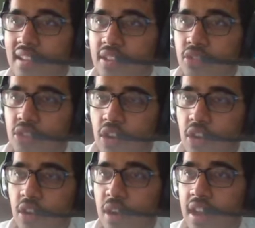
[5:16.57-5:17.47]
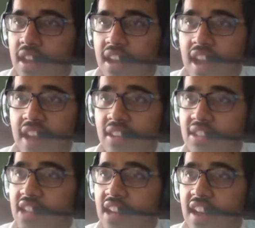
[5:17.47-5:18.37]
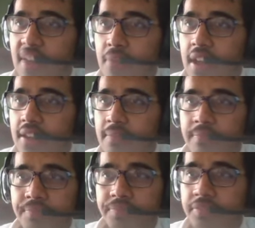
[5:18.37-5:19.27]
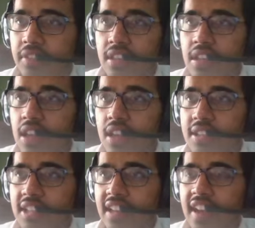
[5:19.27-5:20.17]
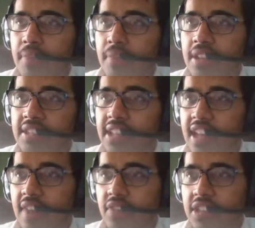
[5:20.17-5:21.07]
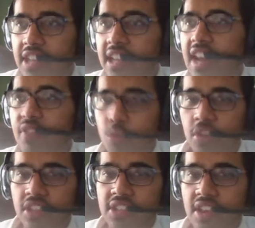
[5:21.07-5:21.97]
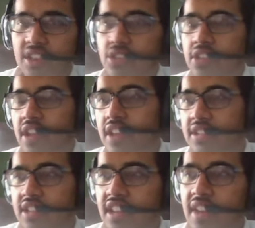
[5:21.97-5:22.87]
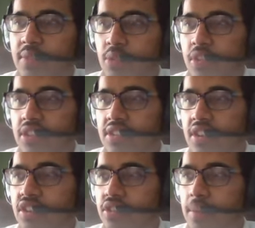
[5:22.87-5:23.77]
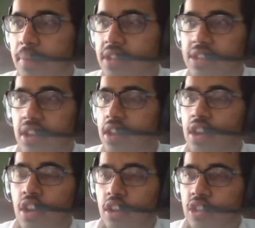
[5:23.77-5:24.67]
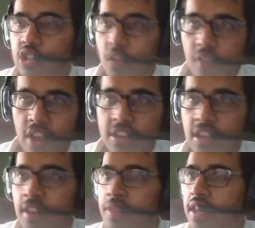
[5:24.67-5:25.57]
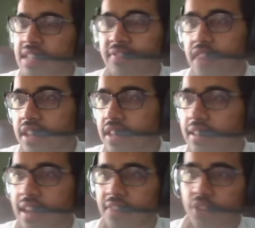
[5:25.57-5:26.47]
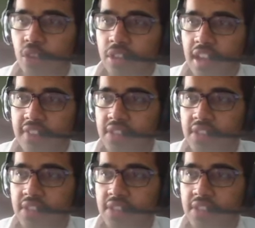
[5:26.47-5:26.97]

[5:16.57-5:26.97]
Trossard, out in the second half, man. Second half, man. Second half. Second half is where things got interesting, guys. Second half is where things got interesting because Slovakia they defended like for their lives,